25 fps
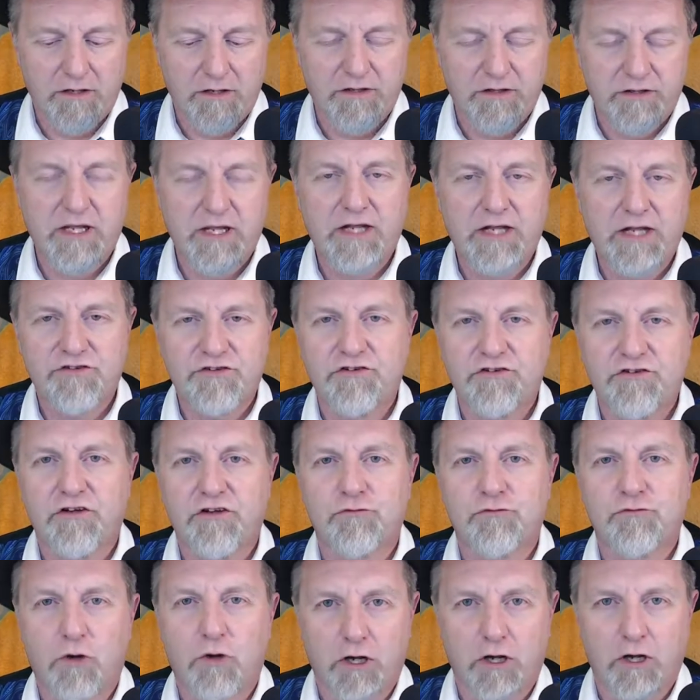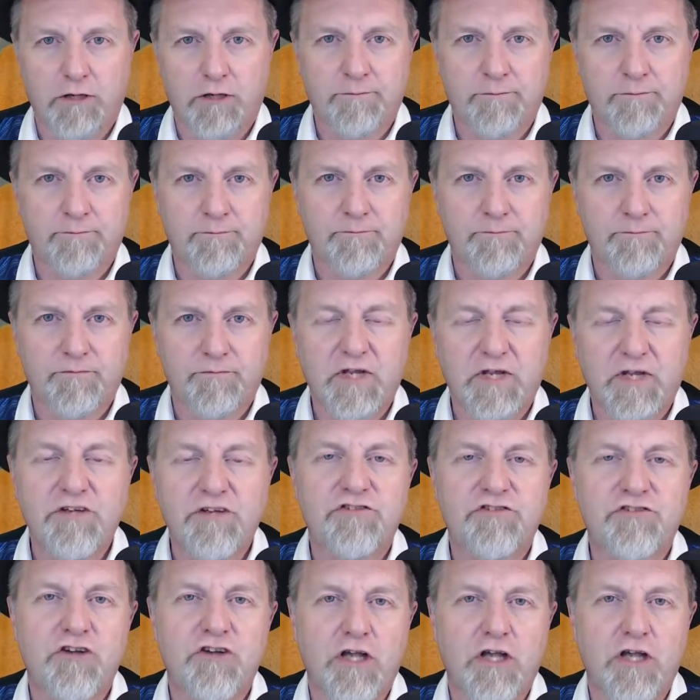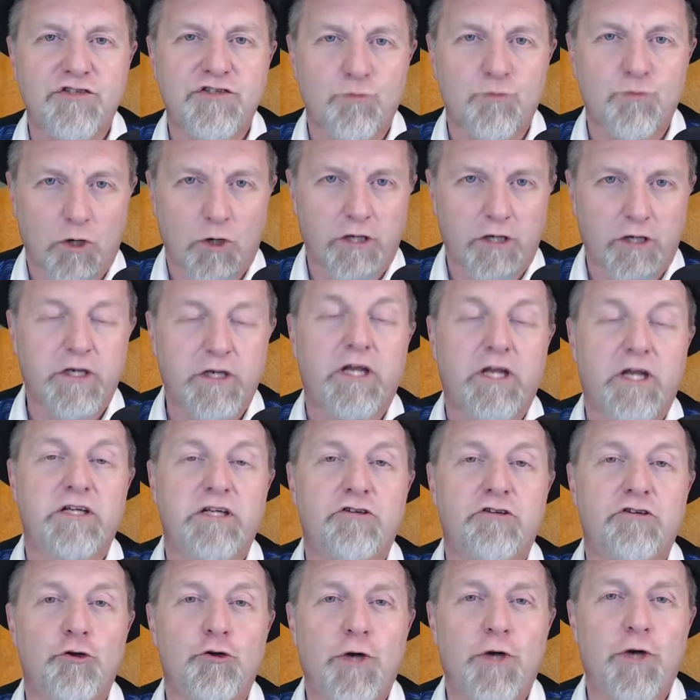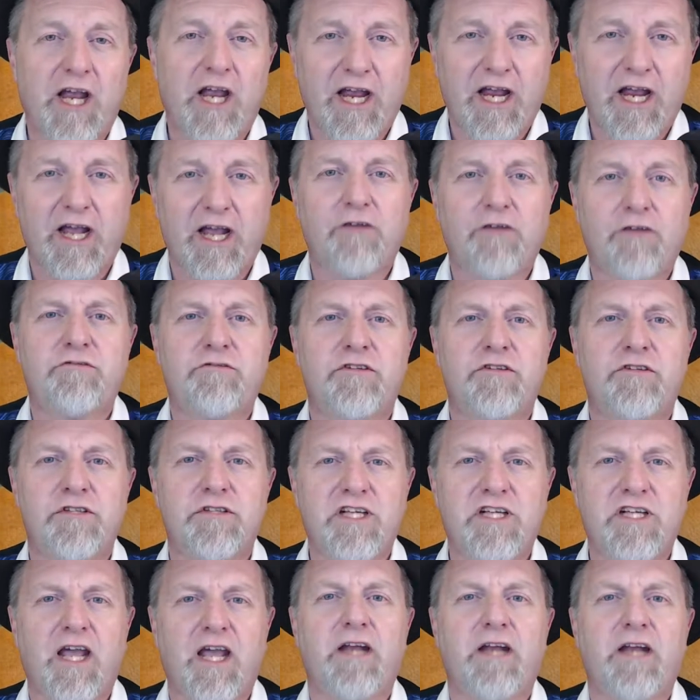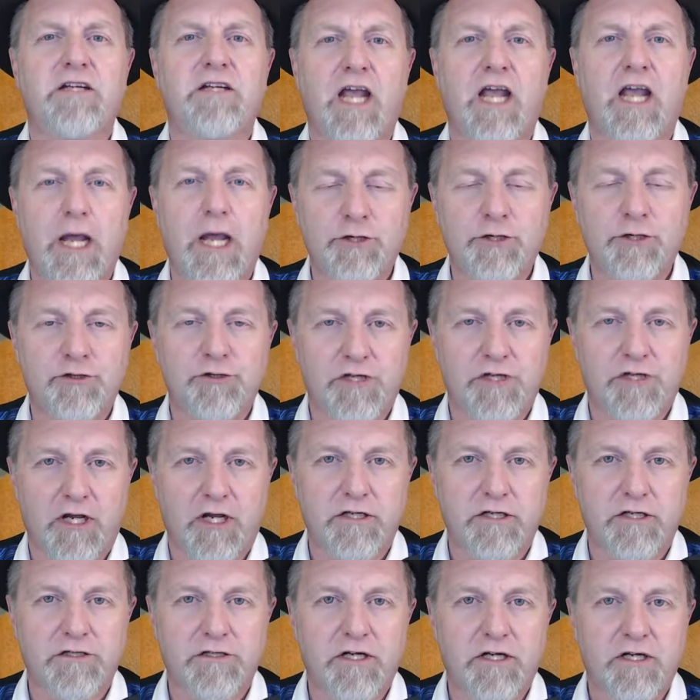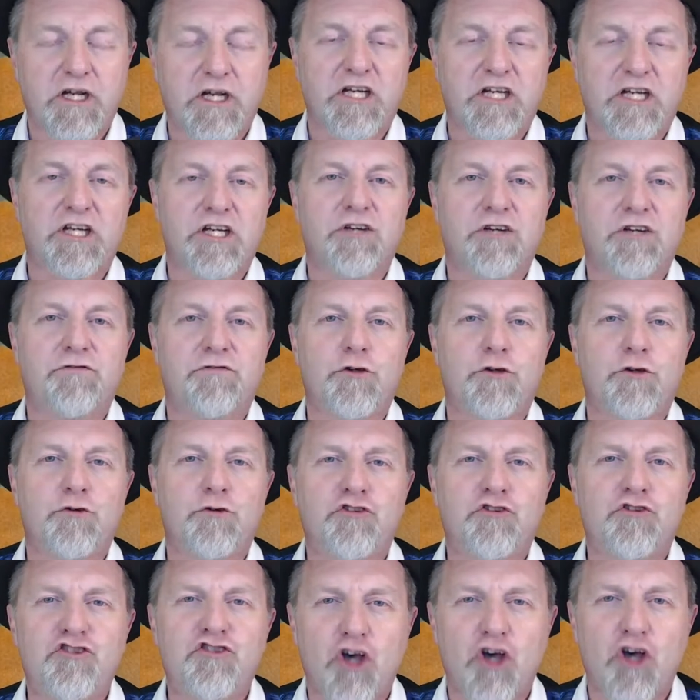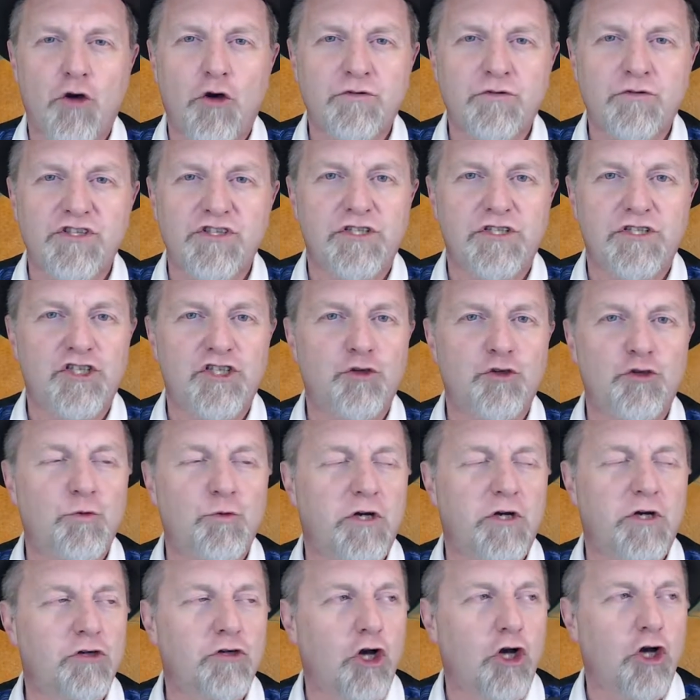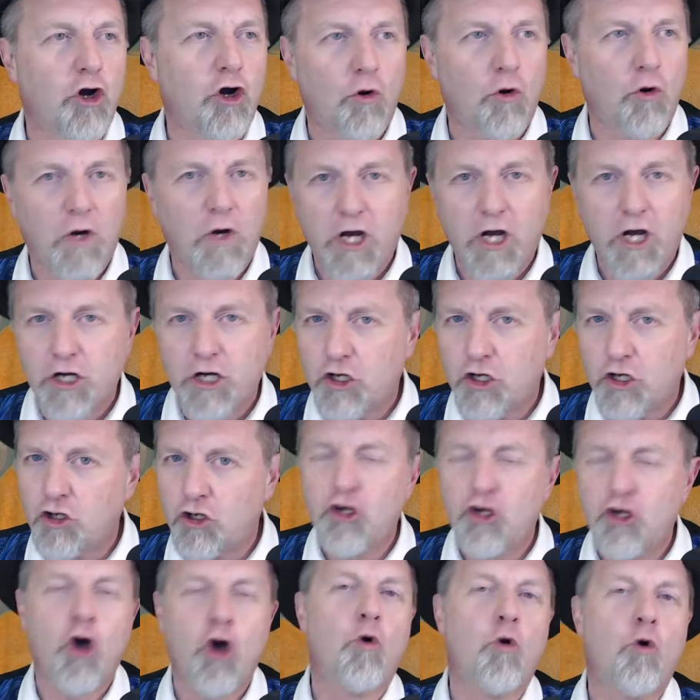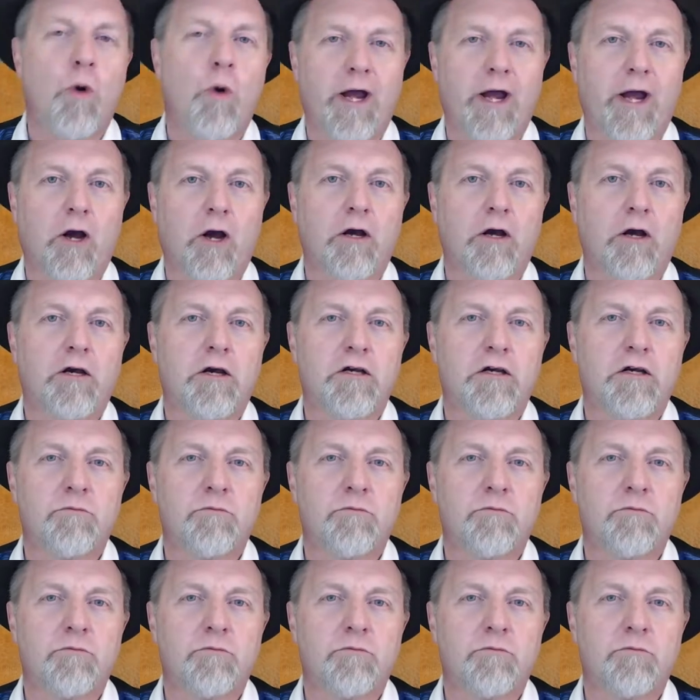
That's just wrong. That's just wrong. You have to get educated. If you don't, you will go nowhere.